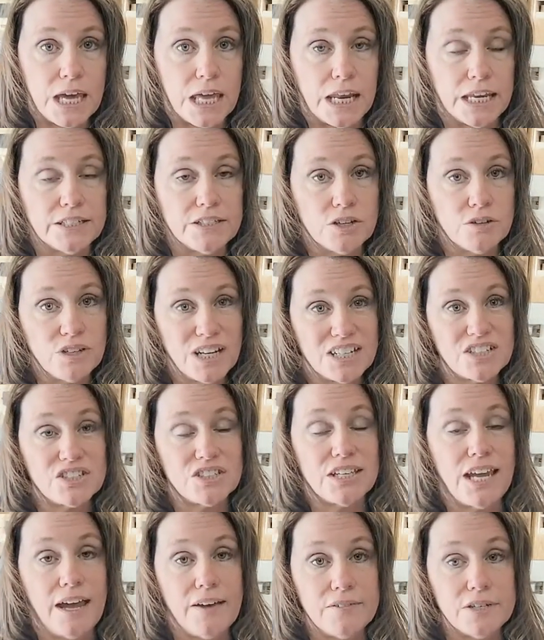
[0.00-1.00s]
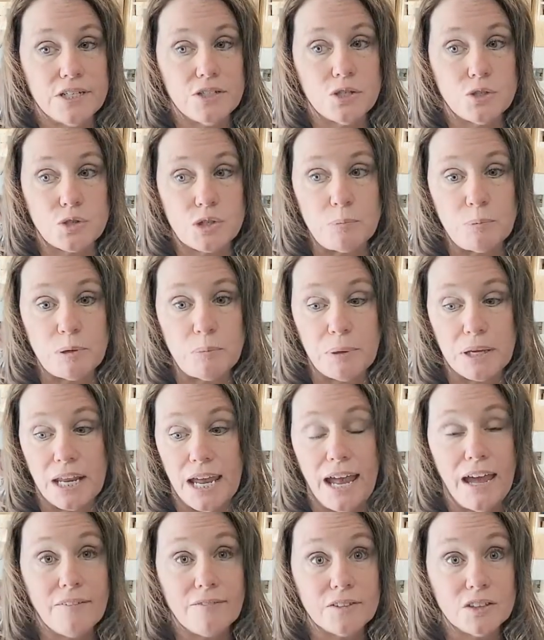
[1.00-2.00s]
And I don't actually have any stripper, but I
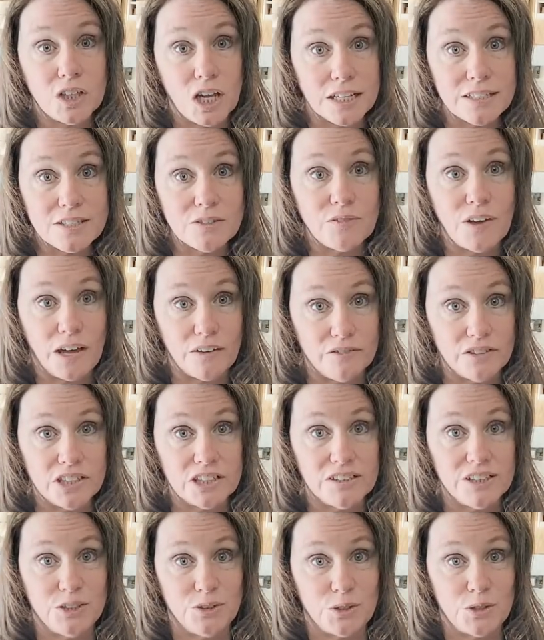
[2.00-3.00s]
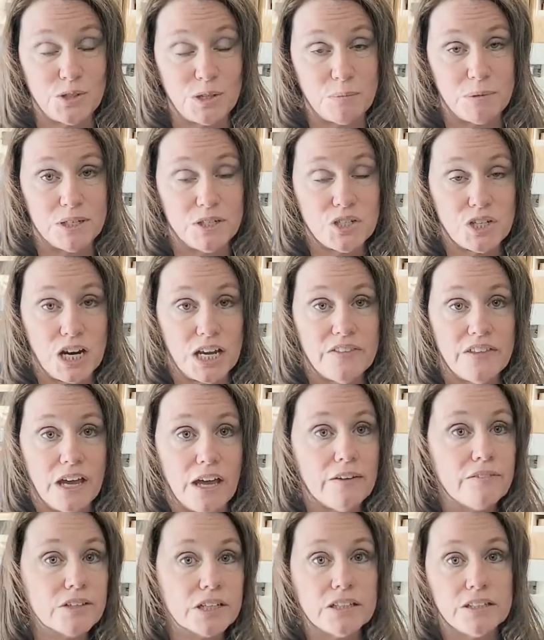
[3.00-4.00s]
have lots of oven cleaner, so I'm going to try
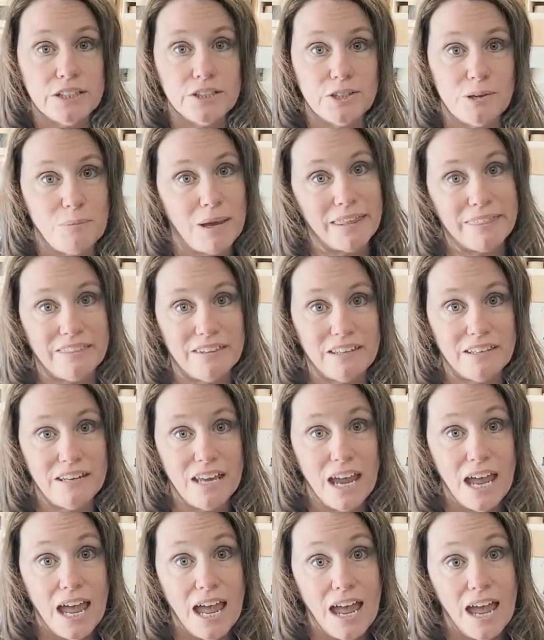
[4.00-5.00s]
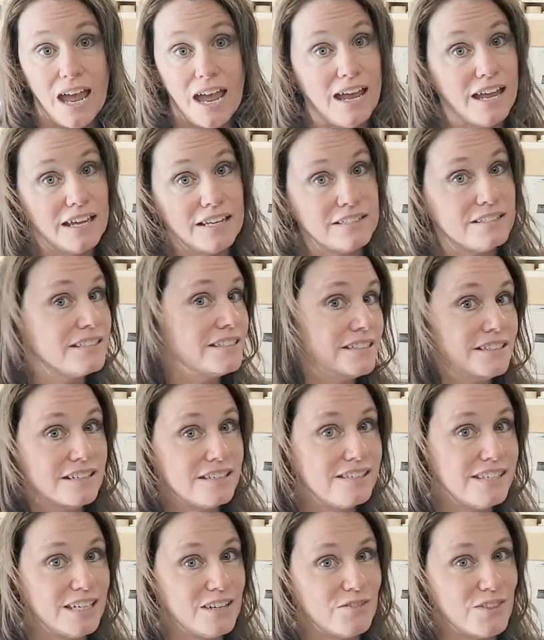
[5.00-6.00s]
the oven cleaner method and
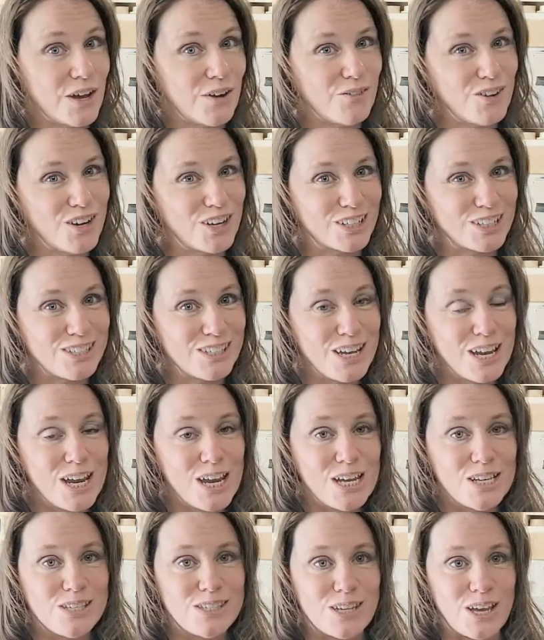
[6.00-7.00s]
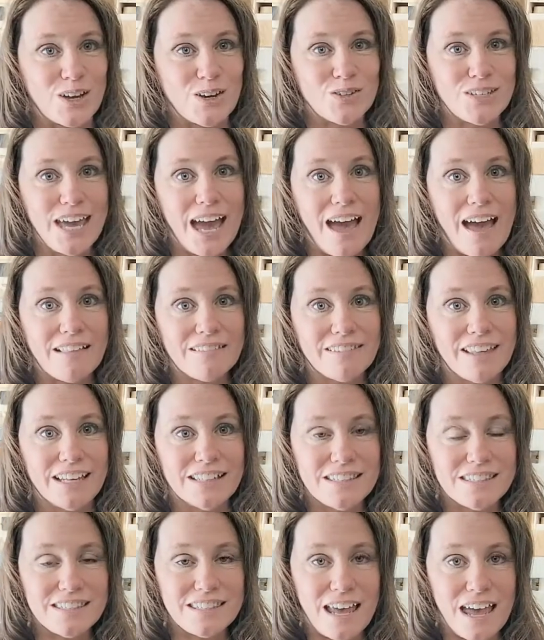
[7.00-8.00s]
see if that works. So yeah,
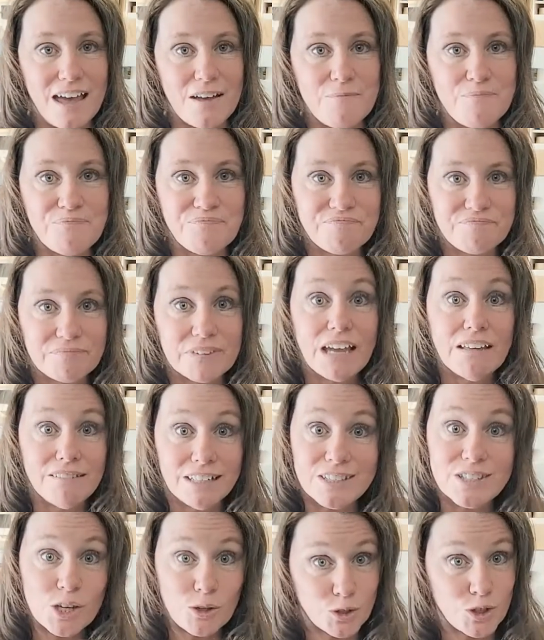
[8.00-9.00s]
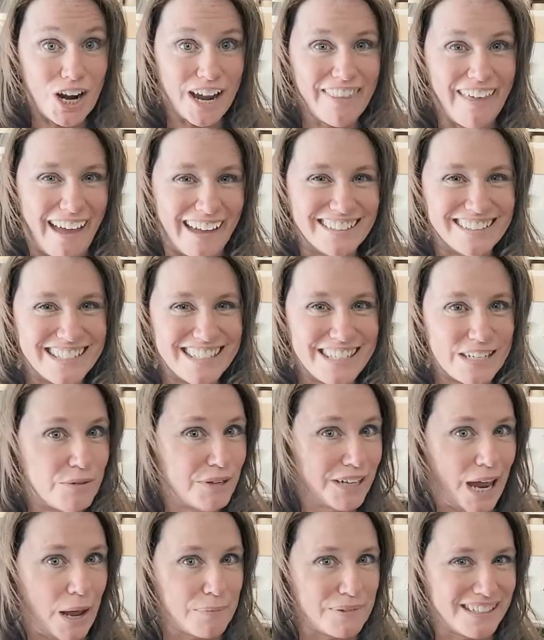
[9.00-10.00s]
let's go try that and see
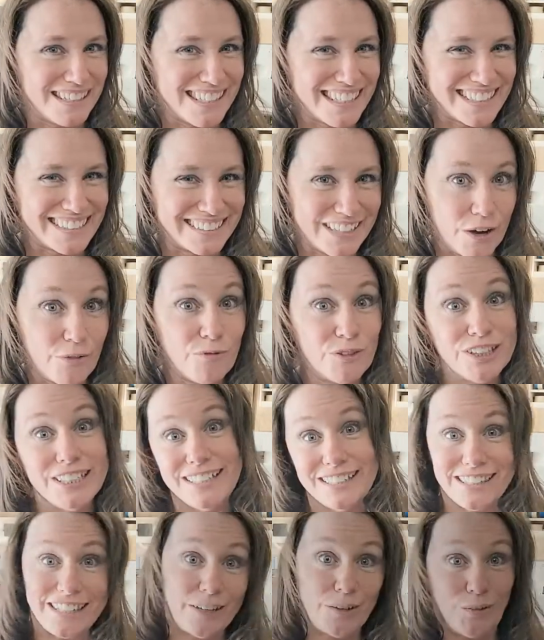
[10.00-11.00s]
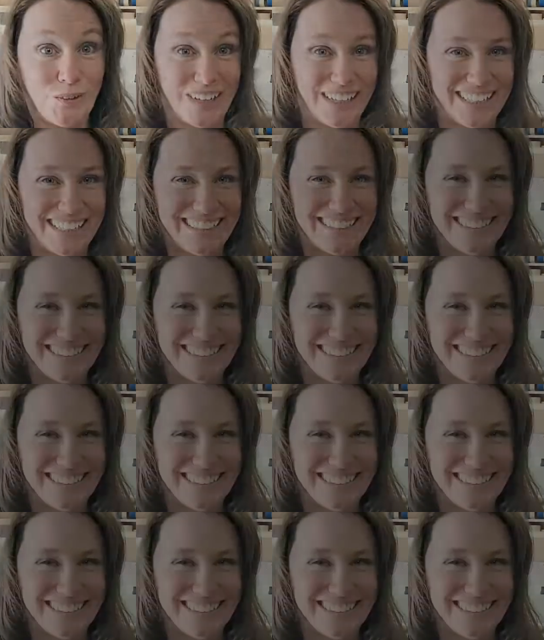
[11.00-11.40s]
what happens. Hopefully it's gonna work.